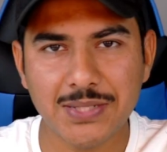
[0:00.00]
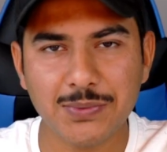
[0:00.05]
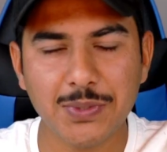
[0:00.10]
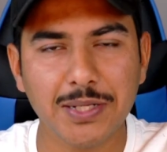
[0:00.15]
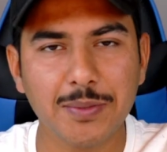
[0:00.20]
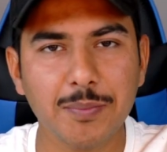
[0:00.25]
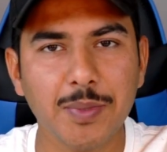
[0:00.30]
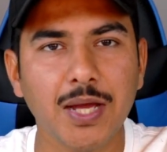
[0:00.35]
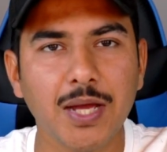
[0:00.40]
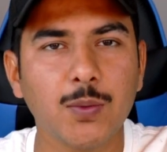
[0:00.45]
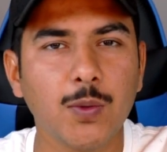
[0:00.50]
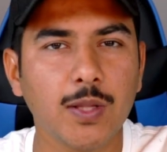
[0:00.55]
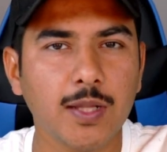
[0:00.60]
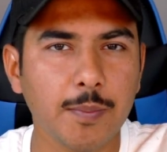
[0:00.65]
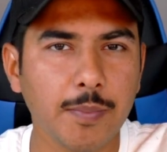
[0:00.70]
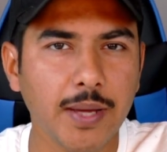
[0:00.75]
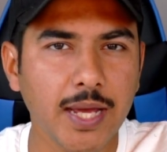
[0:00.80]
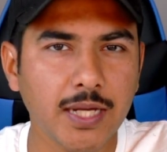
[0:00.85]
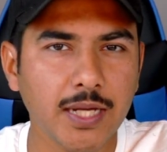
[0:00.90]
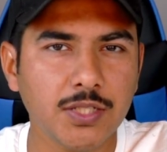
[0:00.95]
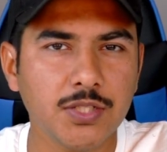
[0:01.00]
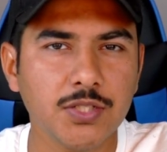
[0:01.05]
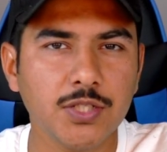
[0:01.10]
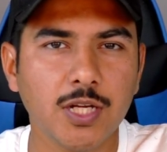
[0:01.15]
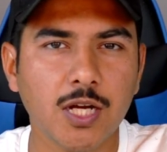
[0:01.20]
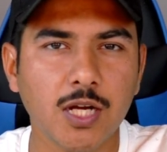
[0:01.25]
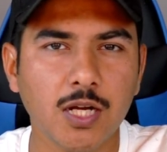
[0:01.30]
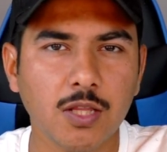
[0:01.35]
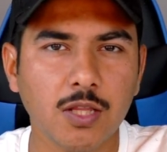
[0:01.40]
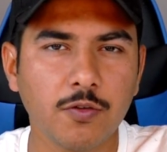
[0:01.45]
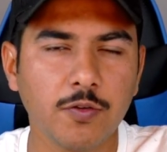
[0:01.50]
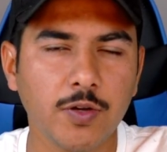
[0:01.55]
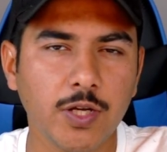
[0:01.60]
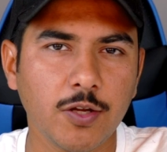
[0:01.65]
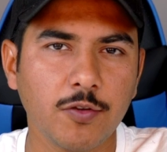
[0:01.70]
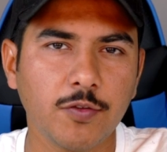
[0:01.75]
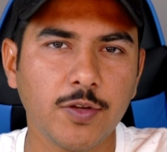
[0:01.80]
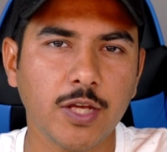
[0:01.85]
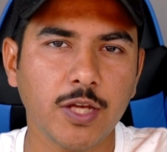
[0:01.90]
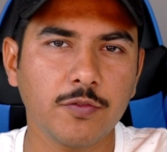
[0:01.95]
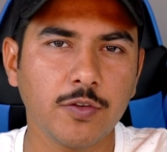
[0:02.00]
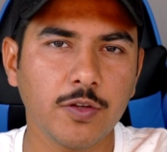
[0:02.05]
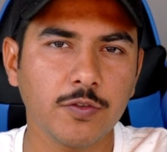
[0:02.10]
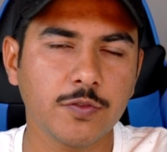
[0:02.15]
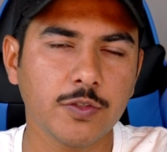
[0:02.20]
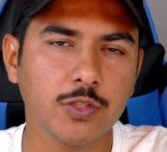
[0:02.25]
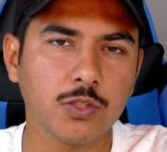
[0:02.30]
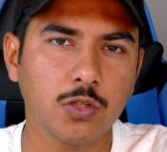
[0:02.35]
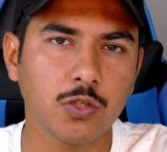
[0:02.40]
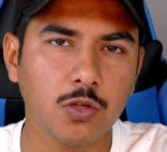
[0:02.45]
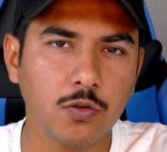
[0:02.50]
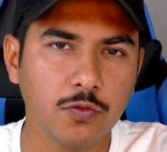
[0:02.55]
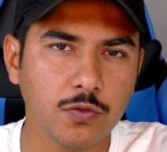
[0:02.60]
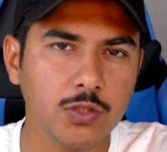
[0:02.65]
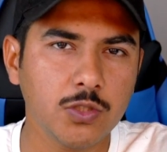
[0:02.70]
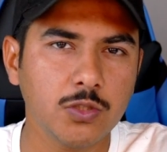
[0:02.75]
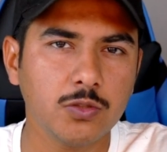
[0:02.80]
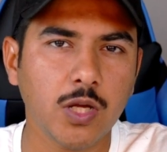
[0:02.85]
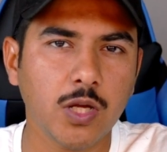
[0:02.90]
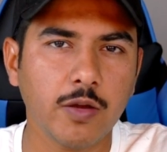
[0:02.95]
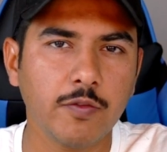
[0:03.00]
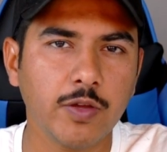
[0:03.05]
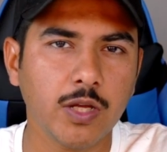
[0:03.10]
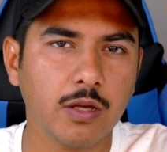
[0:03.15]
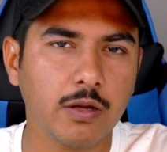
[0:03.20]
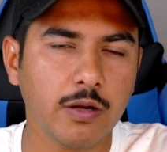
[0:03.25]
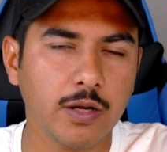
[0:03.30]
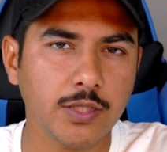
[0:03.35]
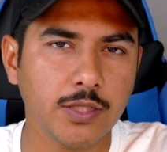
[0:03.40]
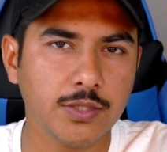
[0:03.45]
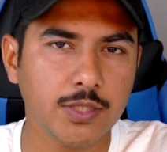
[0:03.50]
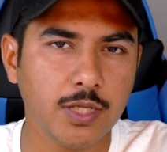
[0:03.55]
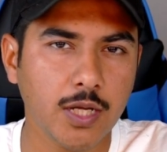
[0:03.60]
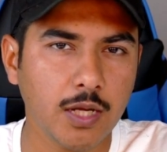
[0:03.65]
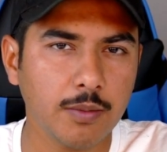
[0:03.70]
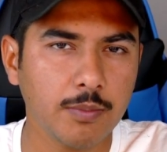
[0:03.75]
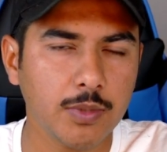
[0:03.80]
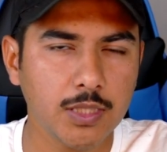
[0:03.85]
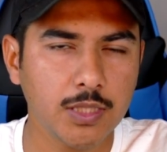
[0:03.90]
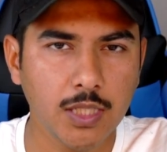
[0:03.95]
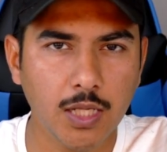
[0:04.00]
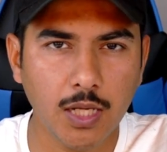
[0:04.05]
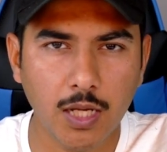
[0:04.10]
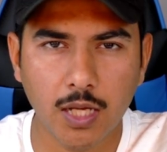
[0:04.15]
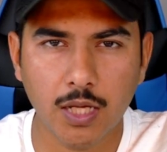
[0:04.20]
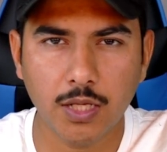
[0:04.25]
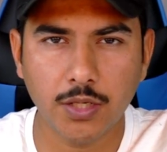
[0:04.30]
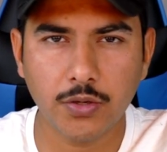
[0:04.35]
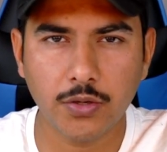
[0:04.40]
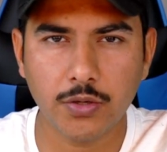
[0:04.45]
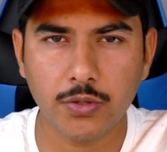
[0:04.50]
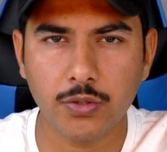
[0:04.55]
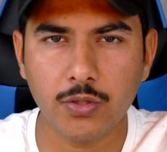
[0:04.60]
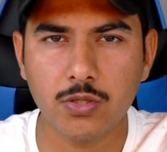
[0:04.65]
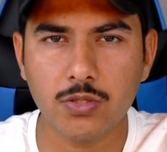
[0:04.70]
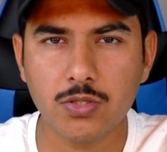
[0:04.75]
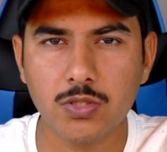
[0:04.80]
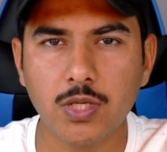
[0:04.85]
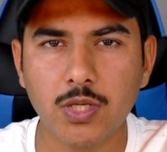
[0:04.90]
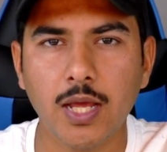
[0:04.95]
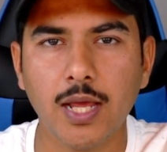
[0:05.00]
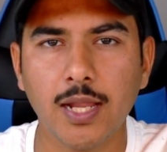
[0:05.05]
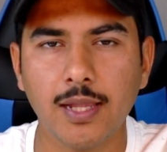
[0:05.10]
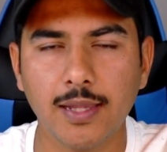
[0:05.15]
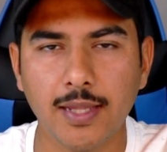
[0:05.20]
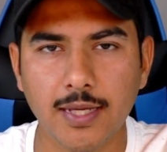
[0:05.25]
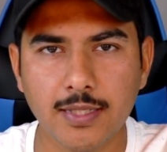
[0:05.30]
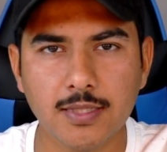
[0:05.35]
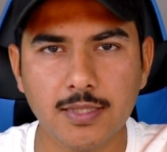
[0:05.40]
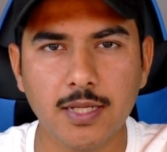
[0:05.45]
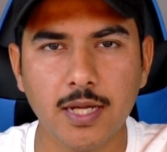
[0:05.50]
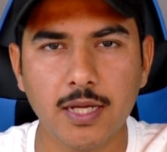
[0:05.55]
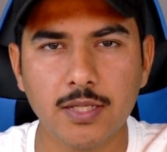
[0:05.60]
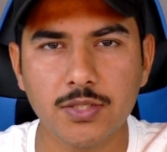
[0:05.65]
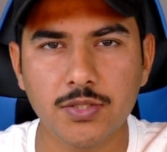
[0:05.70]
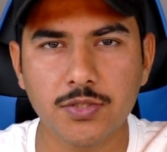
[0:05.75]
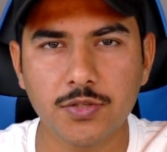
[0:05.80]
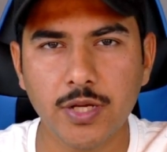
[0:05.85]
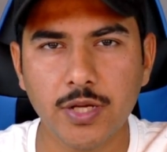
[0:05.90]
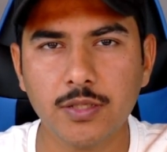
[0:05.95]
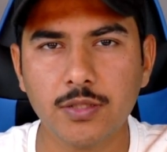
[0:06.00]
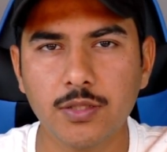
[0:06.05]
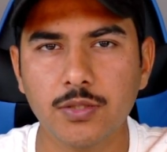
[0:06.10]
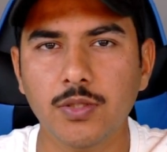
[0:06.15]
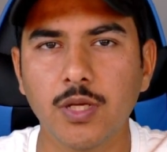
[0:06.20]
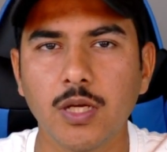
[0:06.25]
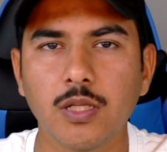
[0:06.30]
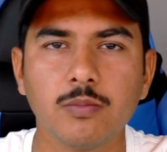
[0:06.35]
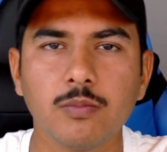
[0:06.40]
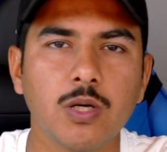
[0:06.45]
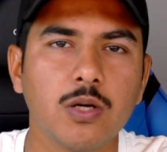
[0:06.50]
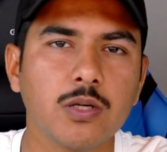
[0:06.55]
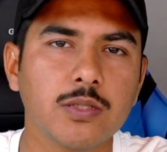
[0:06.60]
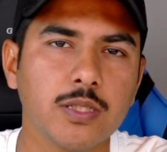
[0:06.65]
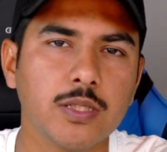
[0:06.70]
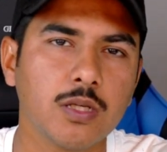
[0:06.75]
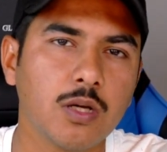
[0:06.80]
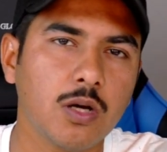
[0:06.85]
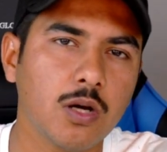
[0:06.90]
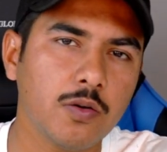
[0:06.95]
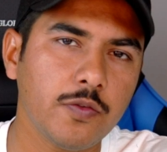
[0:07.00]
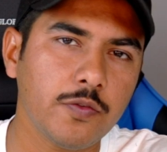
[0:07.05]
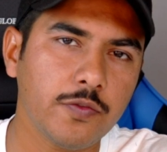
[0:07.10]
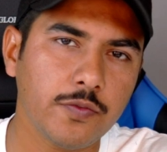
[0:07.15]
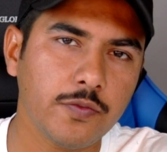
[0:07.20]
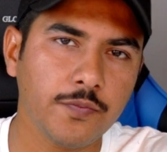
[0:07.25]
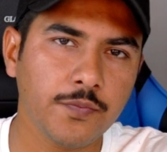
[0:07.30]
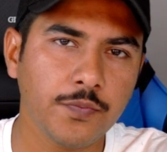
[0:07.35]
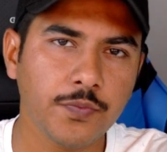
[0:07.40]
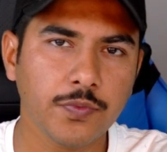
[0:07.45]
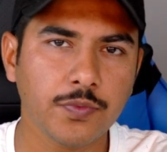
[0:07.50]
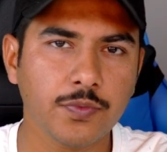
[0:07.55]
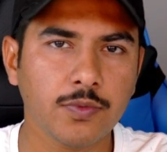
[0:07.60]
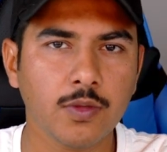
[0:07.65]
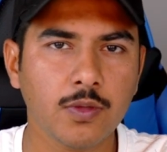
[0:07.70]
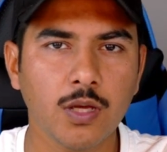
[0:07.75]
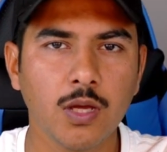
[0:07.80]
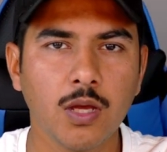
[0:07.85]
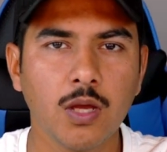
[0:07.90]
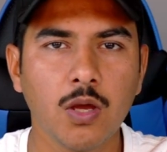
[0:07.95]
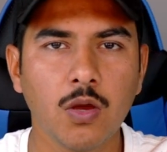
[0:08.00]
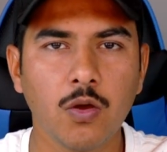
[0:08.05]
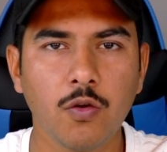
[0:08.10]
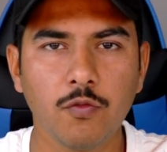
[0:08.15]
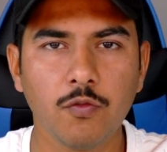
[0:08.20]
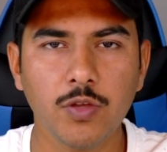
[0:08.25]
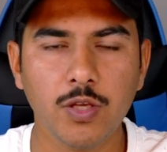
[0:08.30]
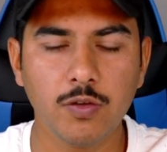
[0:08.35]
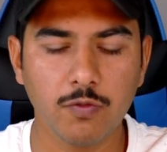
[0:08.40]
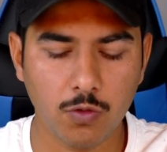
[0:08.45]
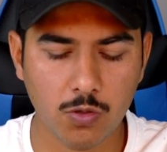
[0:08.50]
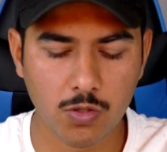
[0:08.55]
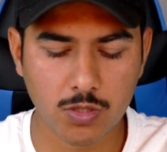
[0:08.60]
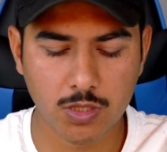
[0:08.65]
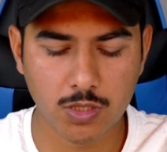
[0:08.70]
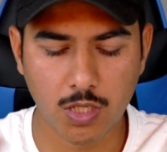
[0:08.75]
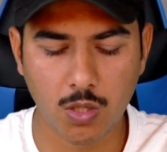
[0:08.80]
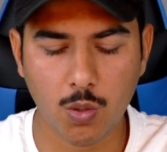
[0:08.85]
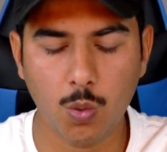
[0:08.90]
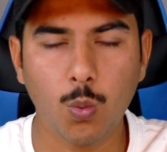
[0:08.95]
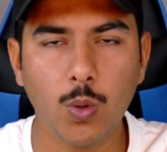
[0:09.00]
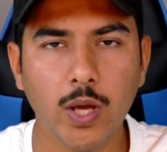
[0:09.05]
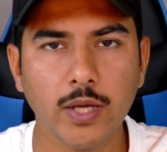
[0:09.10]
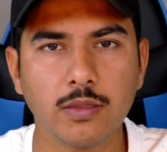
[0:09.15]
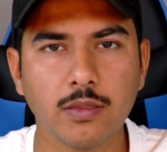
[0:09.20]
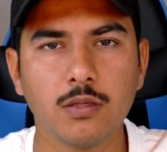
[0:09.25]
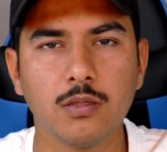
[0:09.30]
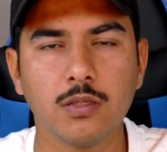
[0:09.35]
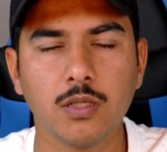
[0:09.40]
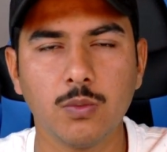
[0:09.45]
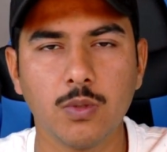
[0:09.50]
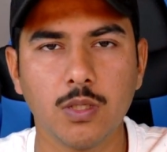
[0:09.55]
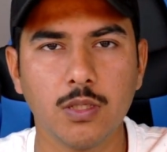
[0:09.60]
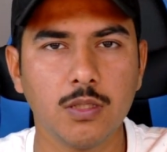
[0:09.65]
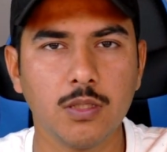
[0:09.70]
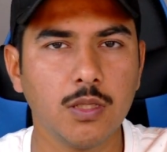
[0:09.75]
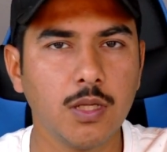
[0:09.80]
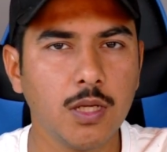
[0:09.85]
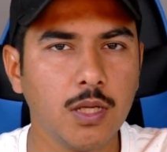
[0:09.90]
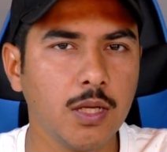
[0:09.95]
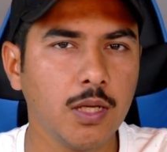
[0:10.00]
welcome back to yet another video of TechWafer. Hopefully you are having a great time. Adil here, your host, and let's get straight to the unboxing of vivo's Y31.